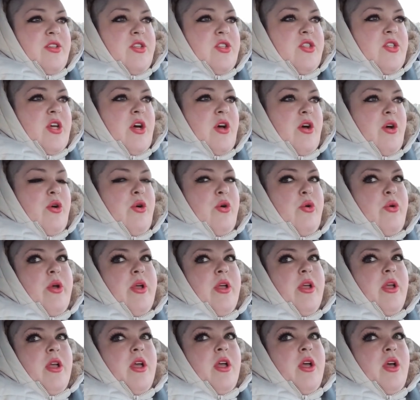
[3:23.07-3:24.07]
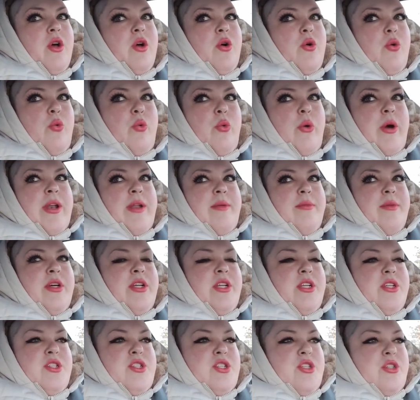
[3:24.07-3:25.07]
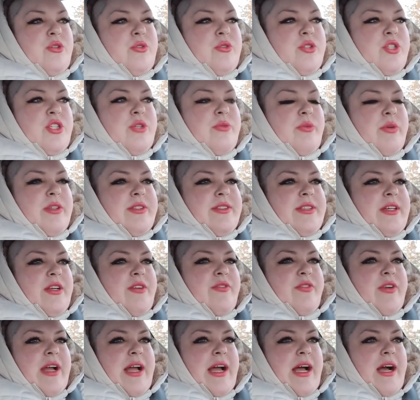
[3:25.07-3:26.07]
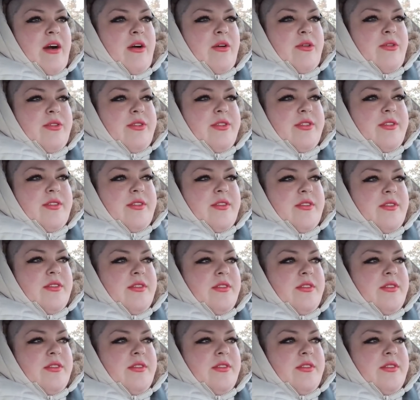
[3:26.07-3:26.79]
So what I'm gonna do, she works out of her house,